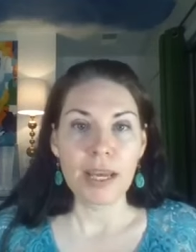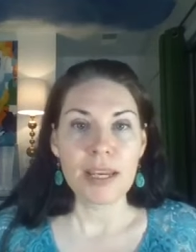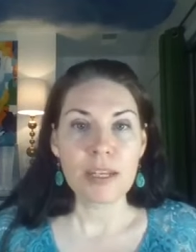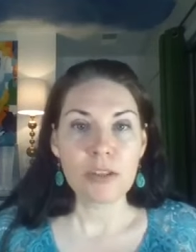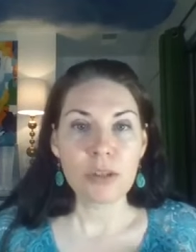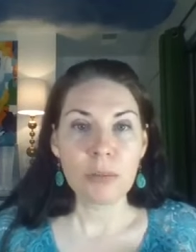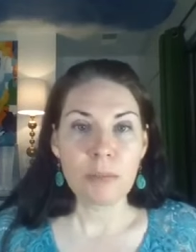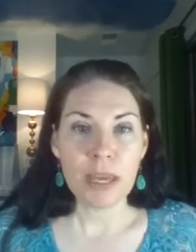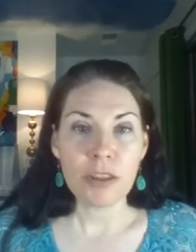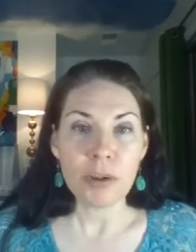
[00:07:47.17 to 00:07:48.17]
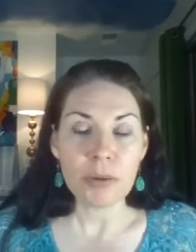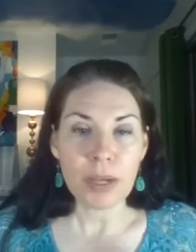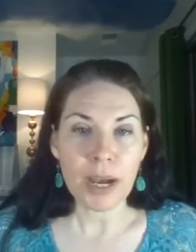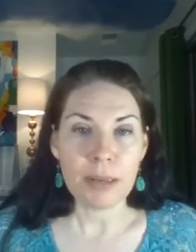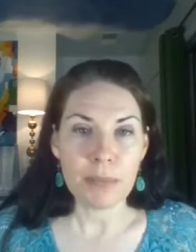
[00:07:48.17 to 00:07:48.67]
is to make those
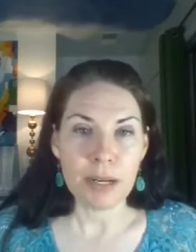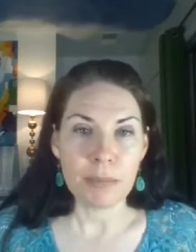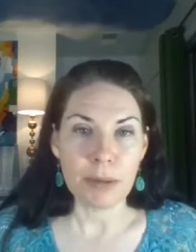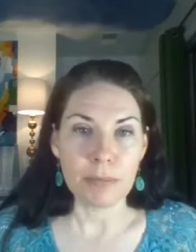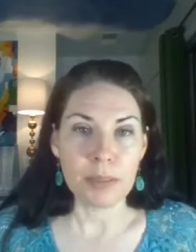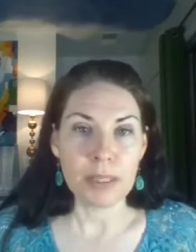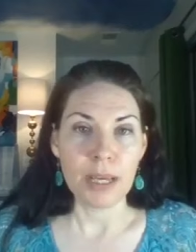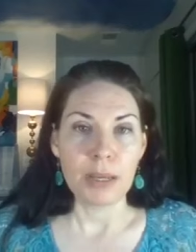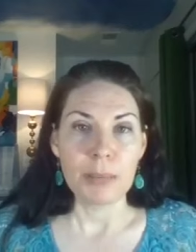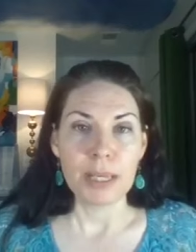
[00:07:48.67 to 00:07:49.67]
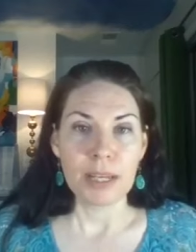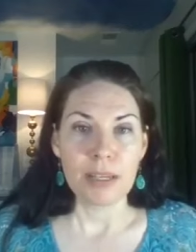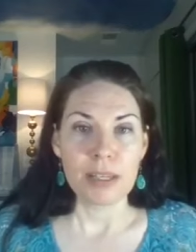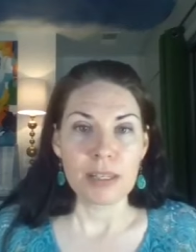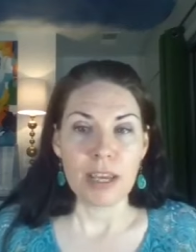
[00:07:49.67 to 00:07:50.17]
high minimums.
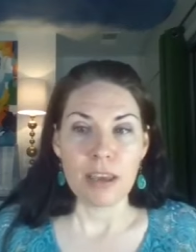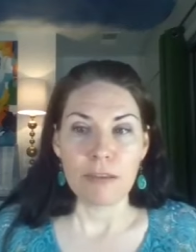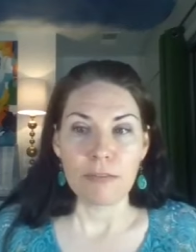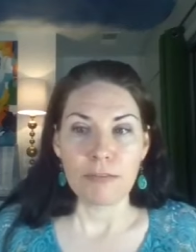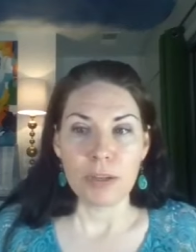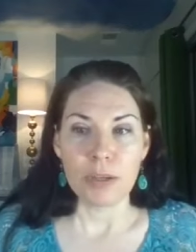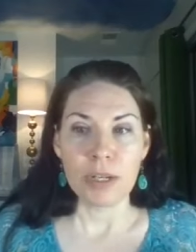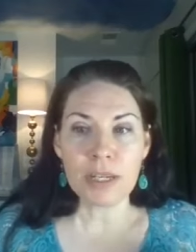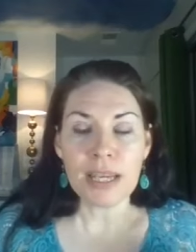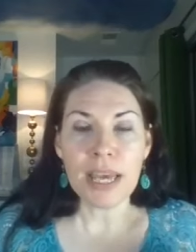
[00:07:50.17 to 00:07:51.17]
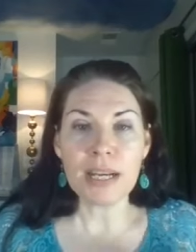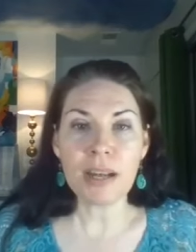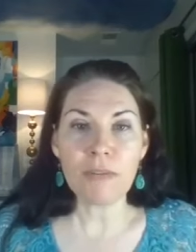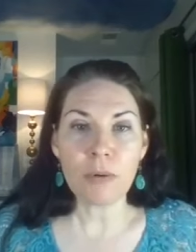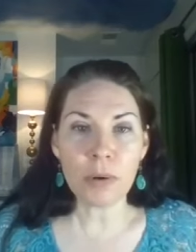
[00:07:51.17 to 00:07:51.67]
Because if you didn't get
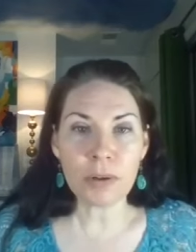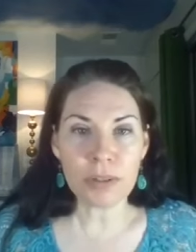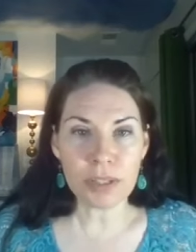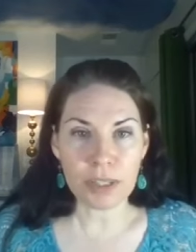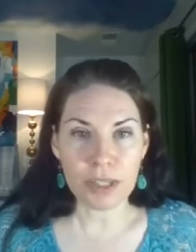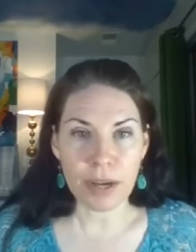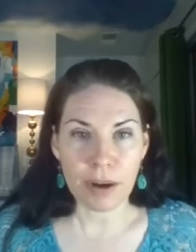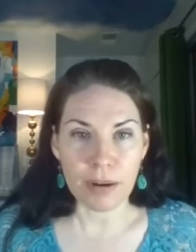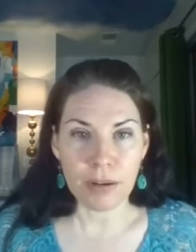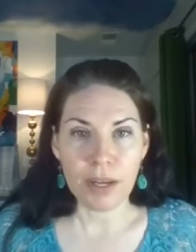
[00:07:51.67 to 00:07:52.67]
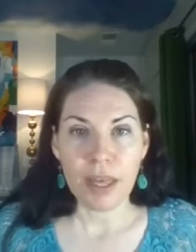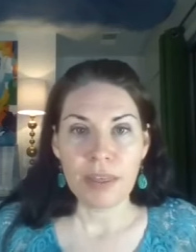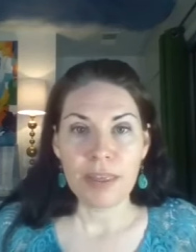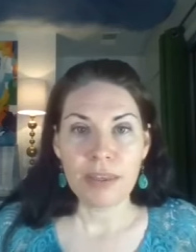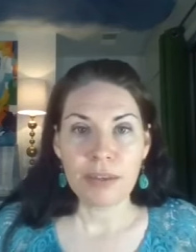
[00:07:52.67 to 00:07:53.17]
enough orders this year,
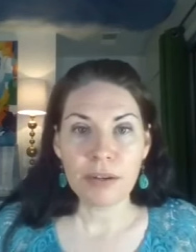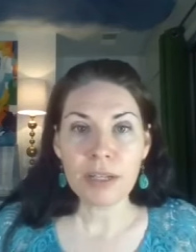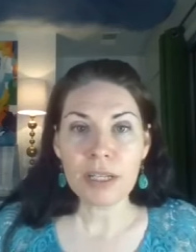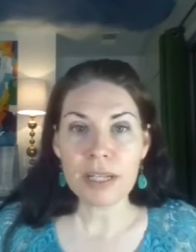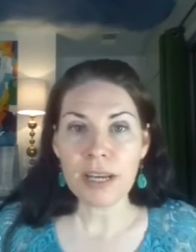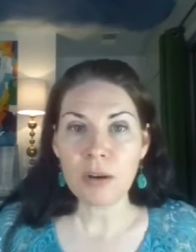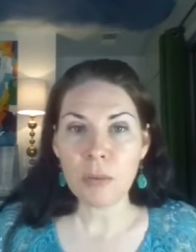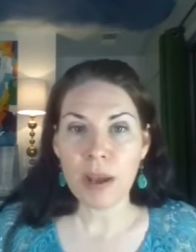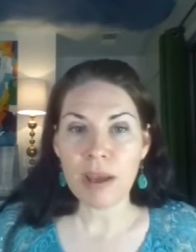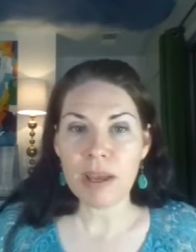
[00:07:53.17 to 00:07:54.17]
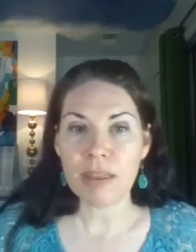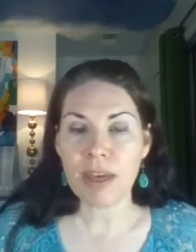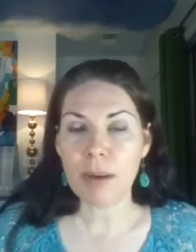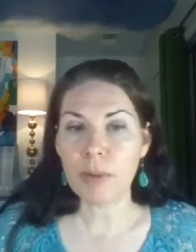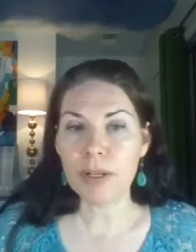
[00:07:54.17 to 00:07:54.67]
then they're going to take away
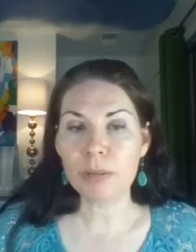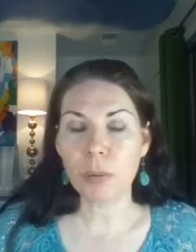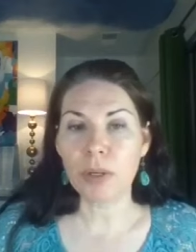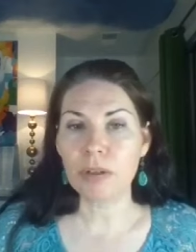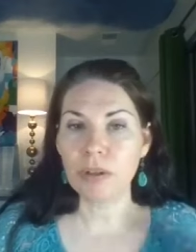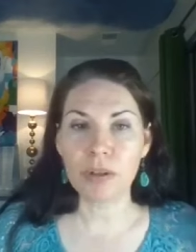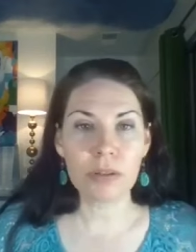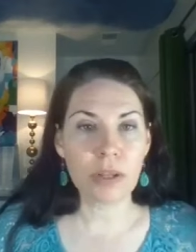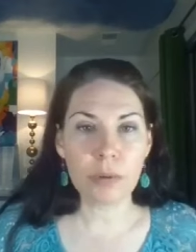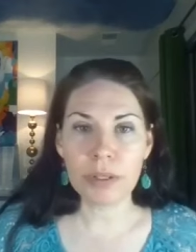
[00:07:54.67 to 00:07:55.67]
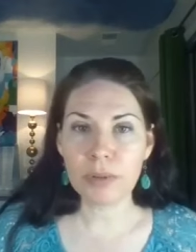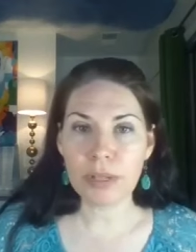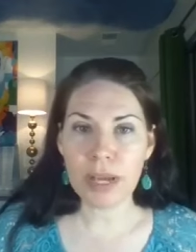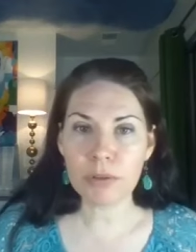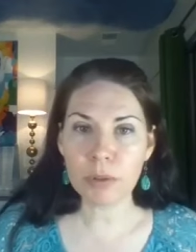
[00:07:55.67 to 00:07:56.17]
that price point. They're going to lower you
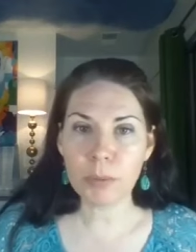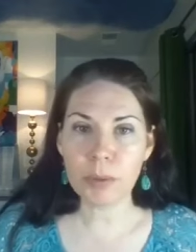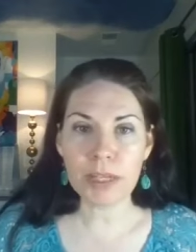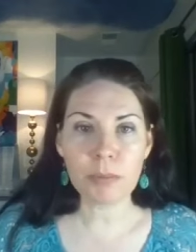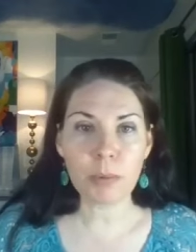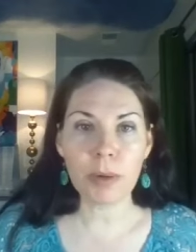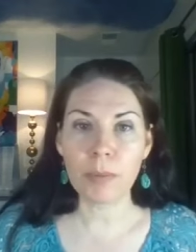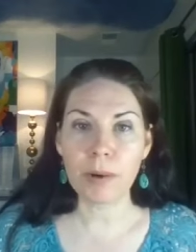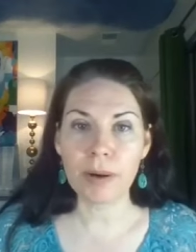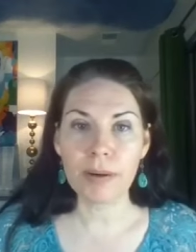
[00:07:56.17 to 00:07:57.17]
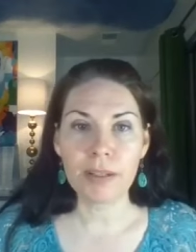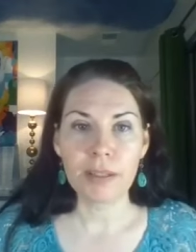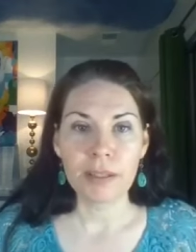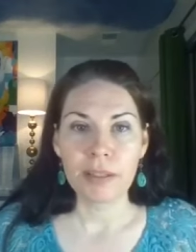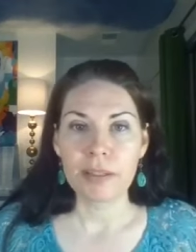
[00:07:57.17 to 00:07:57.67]
down to a price point where
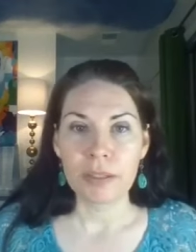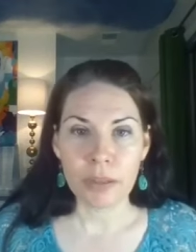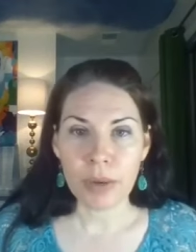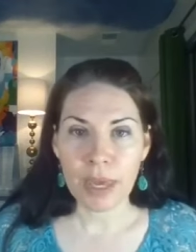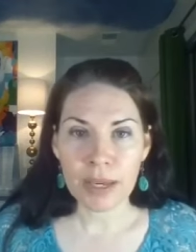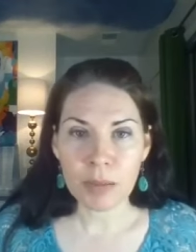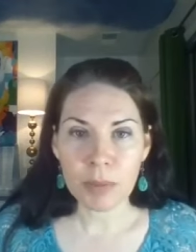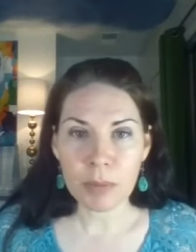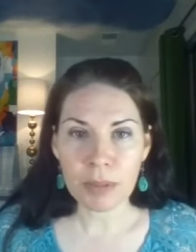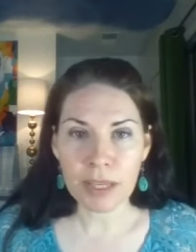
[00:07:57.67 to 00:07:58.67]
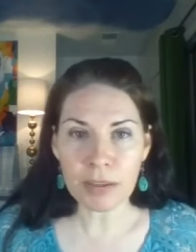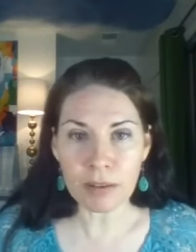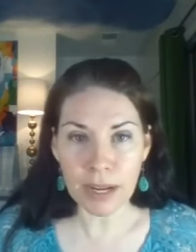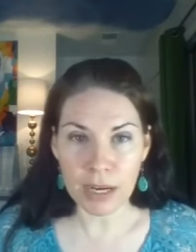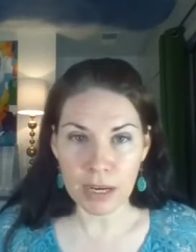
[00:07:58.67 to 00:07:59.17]
you can't compete with the
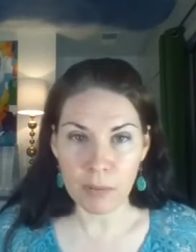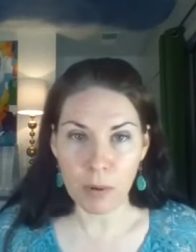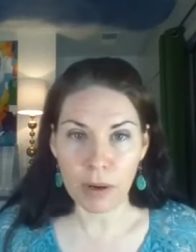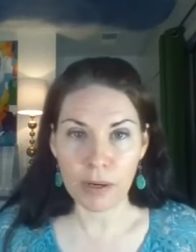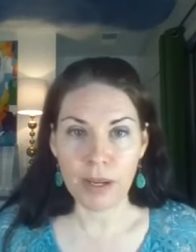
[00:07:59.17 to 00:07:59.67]
internet anymore.